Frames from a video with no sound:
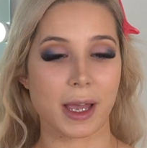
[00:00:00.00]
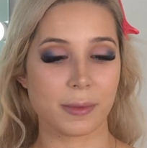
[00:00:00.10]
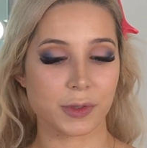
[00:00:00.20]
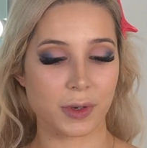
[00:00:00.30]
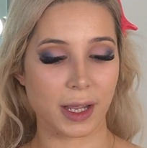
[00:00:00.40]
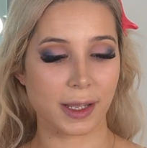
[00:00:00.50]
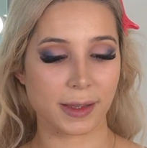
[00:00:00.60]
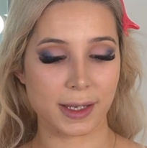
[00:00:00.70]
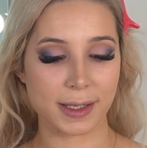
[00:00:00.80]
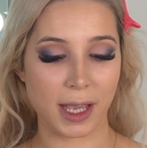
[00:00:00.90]
I'm trying
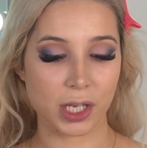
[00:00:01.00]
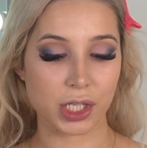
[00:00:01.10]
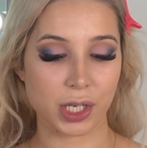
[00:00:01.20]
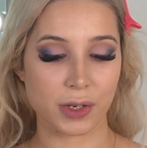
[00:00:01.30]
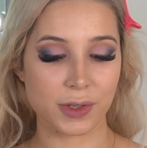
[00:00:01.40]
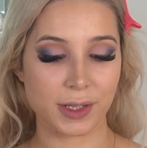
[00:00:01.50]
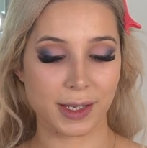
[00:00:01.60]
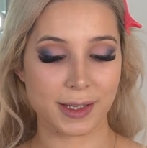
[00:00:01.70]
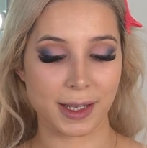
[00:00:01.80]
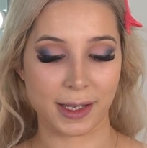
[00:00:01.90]
these eyeshadow
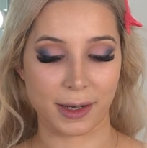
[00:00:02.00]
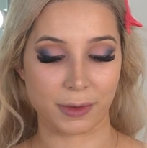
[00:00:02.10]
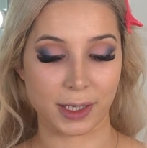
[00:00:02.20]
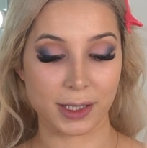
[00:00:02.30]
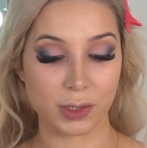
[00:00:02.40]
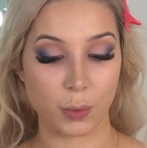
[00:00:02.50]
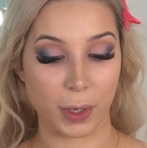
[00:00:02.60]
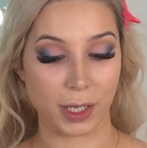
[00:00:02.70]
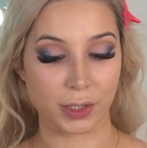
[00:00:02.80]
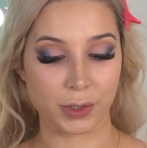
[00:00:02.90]
sticks and I really can't
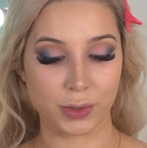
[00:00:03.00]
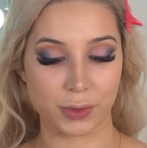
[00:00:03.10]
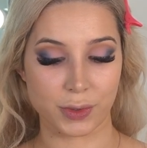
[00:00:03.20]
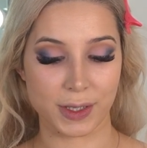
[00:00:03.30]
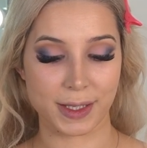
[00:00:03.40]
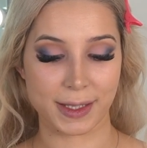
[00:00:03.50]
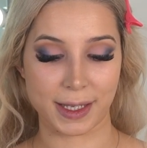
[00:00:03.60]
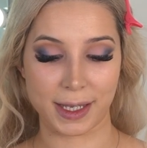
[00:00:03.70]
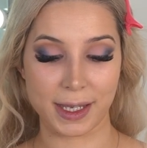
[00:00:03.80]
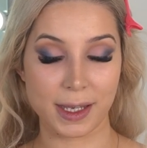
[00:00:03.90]
wait to
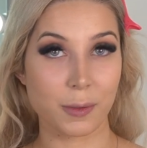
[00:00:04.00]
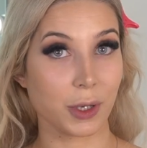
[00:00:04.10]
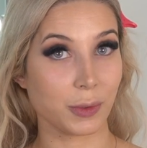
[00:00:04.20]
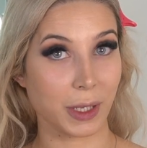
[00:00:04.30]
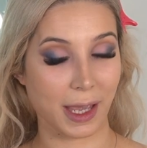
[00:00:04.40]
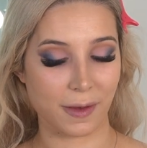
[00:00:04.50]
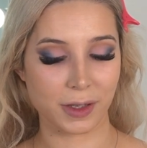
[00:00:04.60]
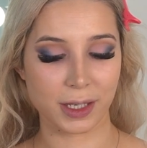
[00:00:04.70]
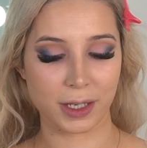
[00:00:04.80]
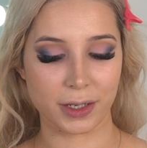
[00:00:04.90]
see what we have
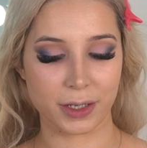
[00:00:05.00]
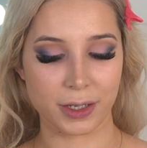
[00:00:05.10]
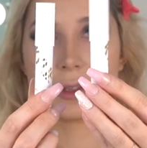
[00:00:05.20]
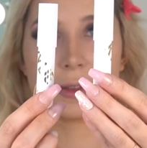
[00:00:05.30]
here.